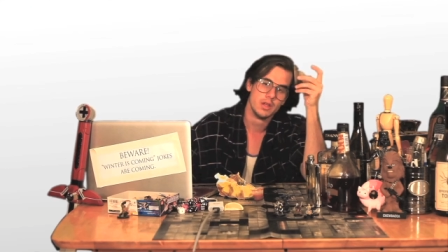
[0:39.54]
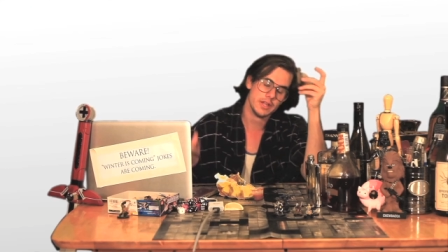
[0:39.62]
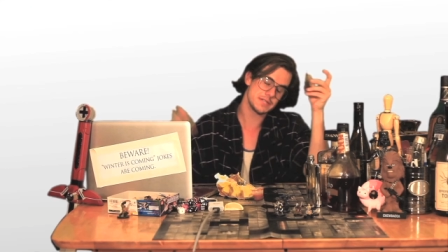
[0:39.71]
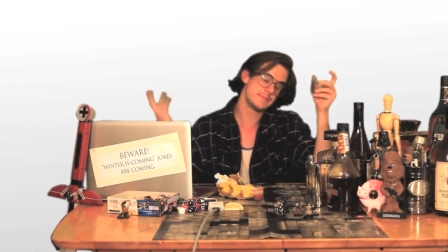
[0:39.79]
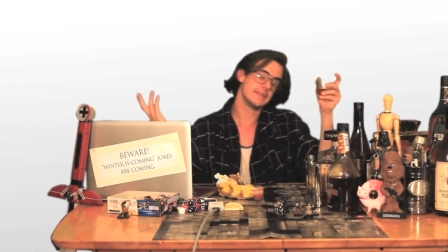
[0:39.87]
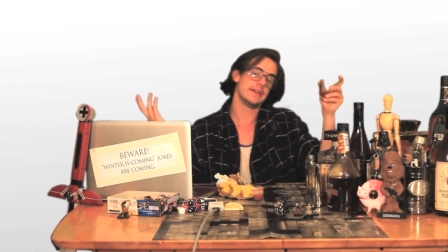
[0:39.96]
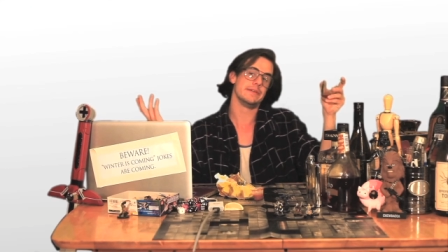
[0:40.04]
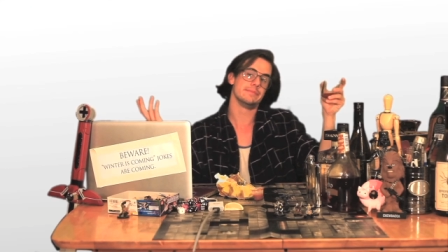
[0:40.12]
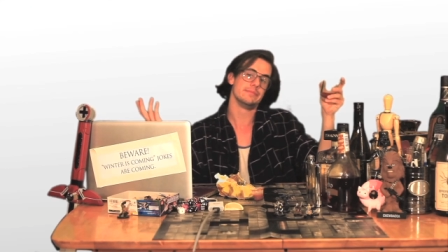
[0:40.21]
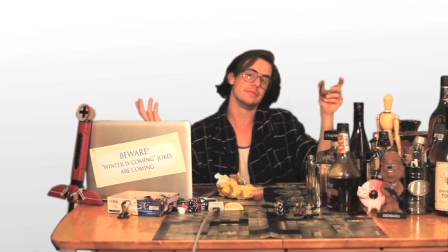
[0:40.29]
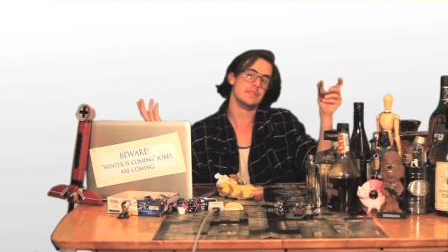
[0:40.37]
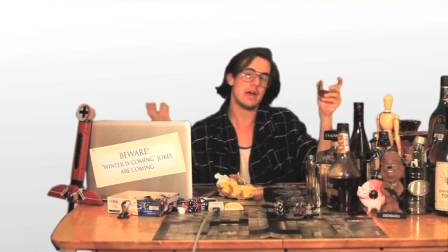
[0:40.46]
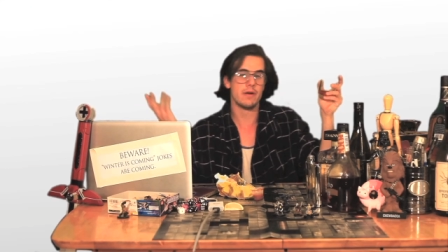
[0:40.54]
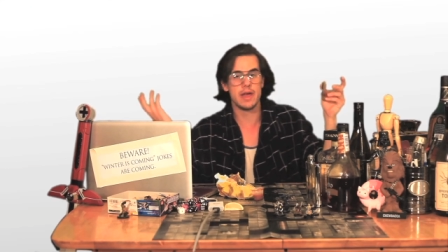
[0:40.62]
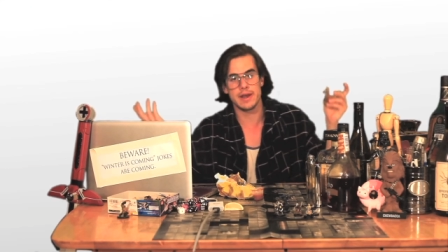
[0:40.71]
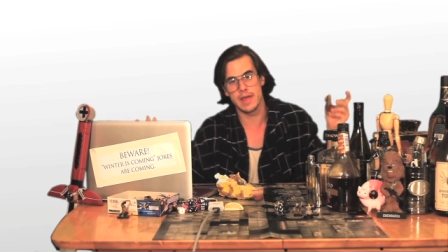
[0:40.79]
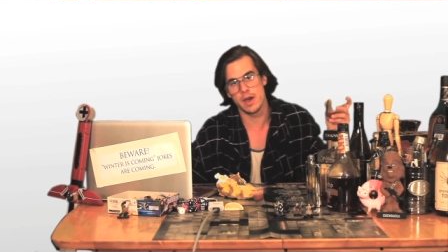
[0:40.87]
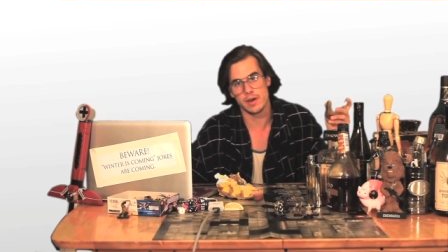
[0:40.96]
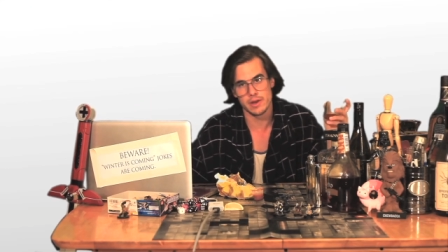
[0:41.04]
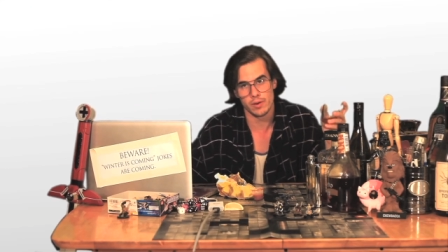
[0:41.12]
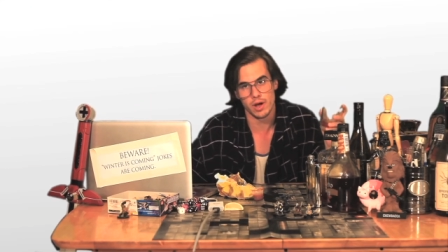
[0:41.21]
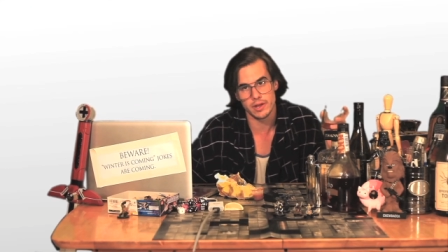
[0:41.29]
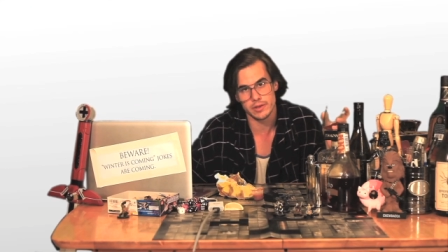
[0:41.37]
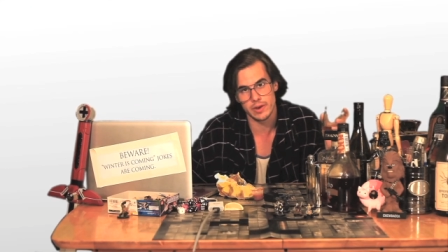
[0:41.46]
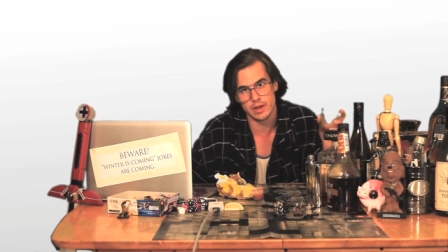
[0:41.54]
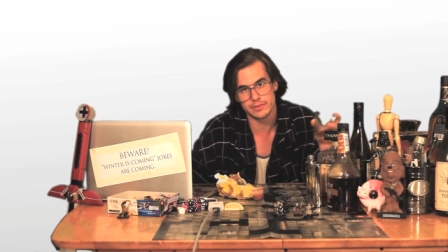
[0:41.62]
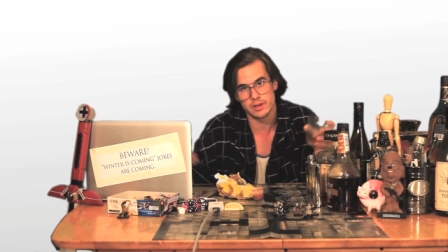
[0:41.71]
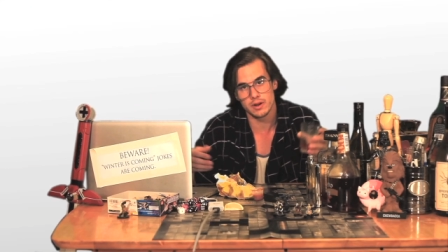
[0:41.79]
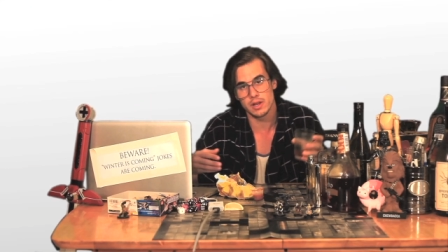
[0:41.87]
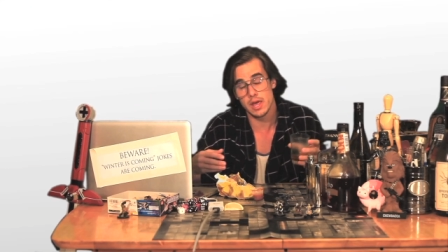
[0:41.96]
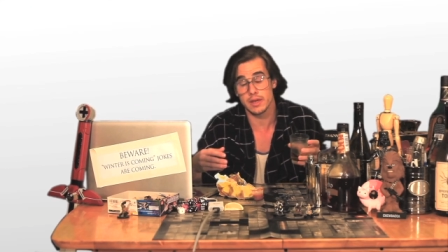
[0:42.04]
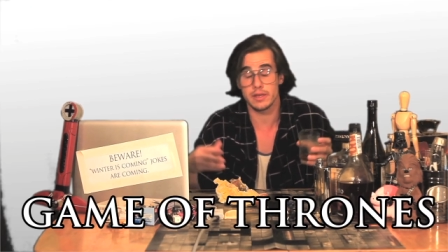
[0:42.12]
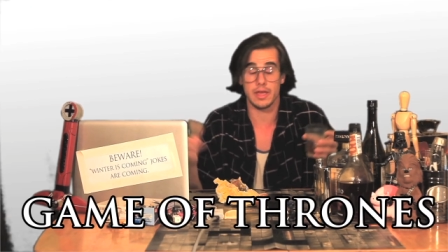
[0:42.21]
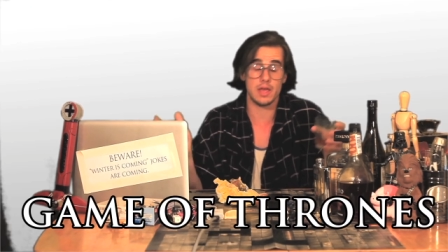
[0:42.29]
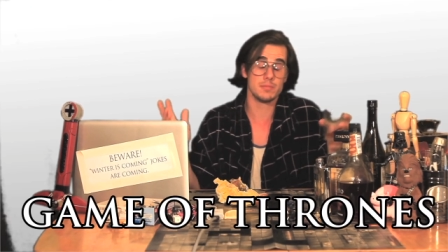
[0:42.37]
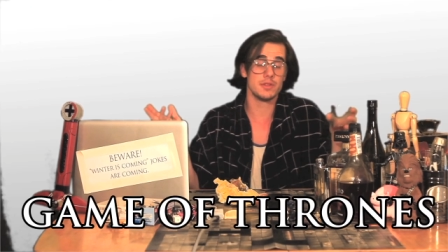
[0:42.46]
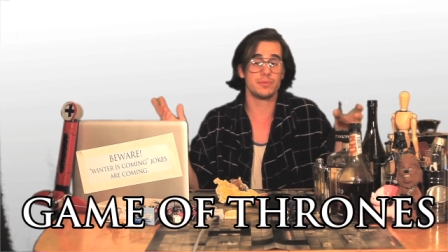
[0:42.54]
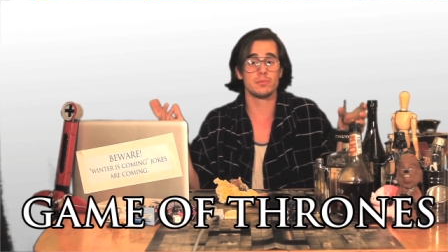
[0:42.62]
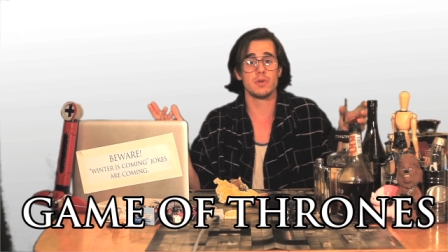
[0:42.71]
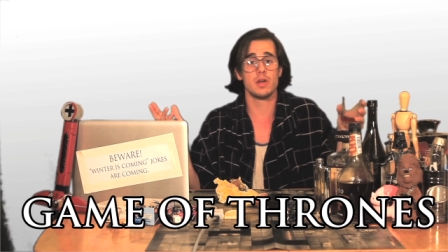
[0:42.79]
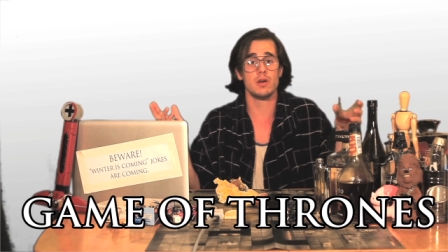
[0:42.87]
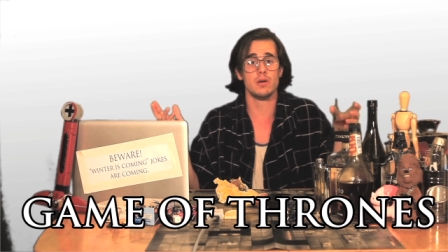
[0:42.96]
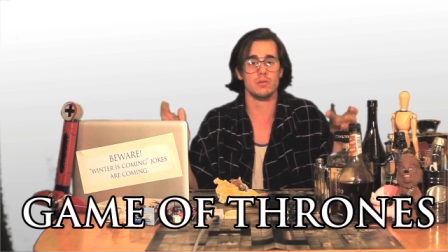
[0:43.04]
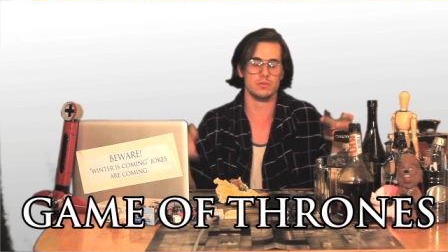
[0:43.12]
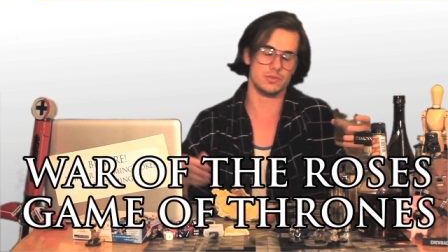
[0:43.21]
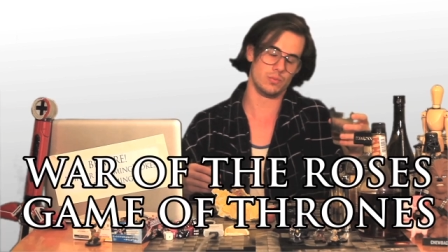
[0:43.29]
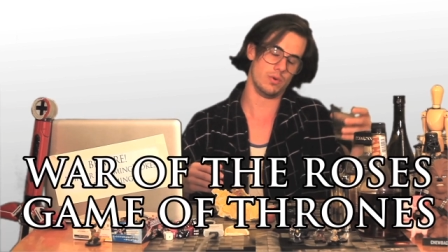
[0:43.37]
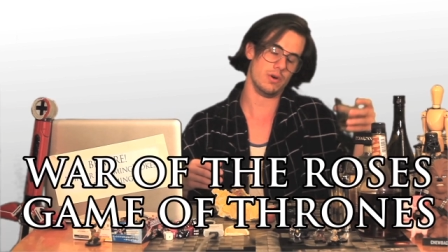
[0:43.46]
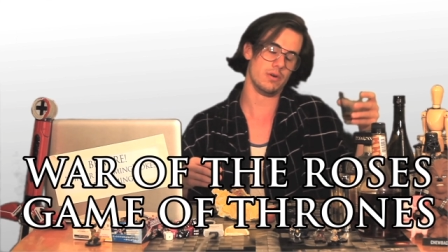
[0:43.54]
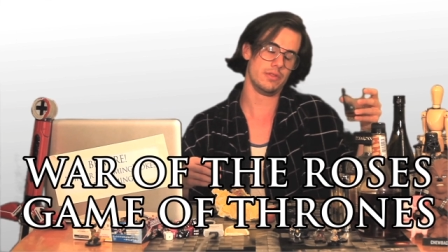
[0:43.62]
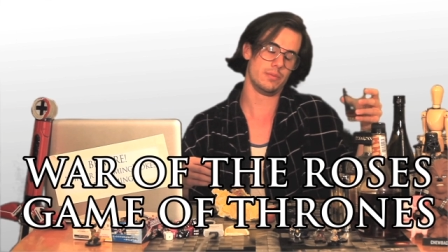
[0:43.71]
Let's begin. Now, right now, I know all you out there are like Game of Thrones, War of the